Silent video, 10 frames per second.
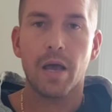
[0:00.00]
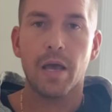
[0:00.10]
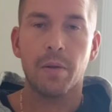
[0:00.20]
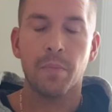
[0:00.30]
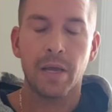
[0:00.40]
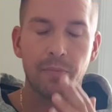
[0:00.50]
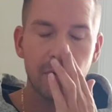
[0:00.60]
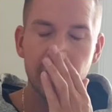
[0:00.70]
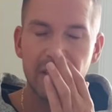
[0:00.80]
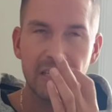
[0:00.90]
In my
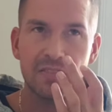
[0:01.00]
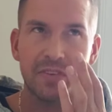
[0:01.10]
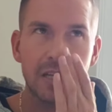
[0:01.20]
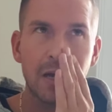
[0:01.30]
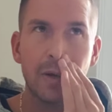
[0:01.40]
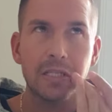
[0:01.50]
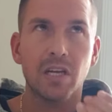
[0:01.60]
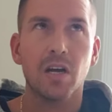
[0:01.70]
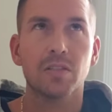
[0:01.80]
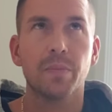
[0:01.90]
previous video, I
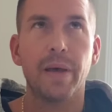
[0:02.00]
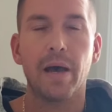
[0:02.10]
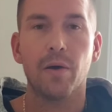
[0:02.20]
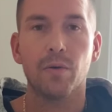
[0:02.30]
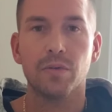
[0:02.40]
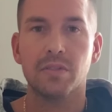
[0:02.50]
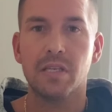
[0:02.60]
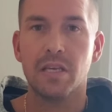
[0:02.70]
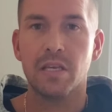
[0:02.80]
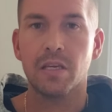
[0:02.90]
talked about
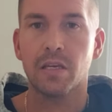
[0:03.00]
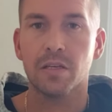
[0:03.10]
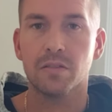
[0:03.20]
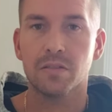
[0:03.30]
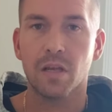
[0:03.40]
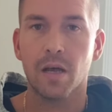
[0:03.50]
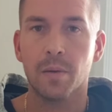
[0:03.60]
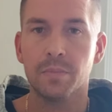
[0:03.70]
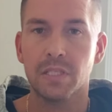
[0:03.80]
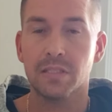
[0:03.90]
seeing
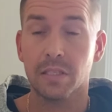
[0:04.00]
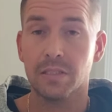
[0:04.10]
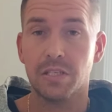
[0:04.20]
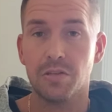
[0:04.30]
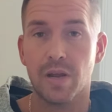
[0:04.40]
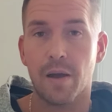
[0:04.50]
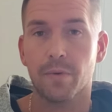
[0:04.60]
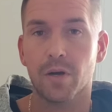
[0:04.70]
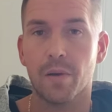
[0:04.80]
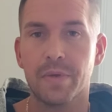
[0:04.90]
some discontinued
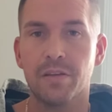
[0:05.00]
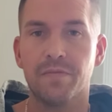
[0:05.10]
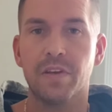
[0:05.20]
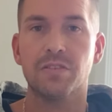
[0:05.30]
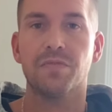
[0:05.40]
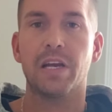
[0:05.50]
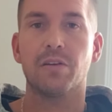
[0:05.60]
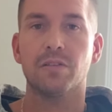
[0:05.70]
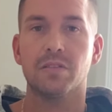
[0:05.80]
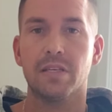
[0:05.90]
Abercrombie and Fitch
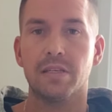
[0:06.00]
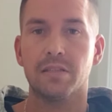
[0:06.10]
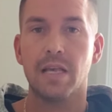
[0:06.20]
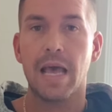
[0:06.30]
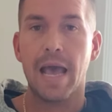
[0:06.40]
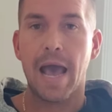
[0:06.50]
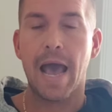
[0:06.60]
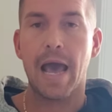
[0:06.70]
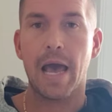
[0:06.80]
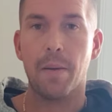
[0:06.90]
fragrances
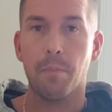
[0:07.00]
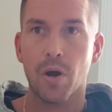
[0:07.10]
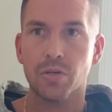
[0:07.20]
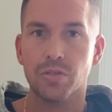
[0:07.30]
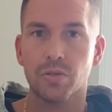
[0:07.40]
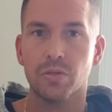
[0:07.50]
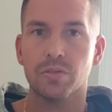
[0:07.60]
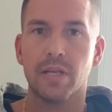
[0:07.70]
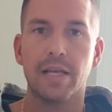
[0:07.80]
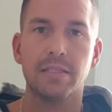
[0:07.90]
at
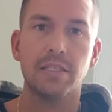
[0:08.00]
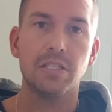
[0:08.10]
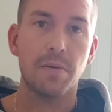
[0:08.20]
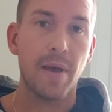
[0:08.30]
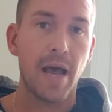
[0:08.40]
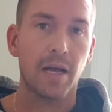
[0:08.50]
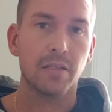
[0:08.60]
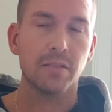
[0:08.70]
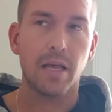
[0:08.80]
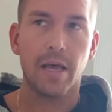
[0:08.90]
Marshall's, at TJ
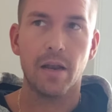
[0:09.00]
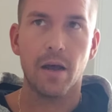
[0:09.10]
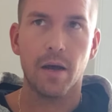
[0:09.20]
Maxx, at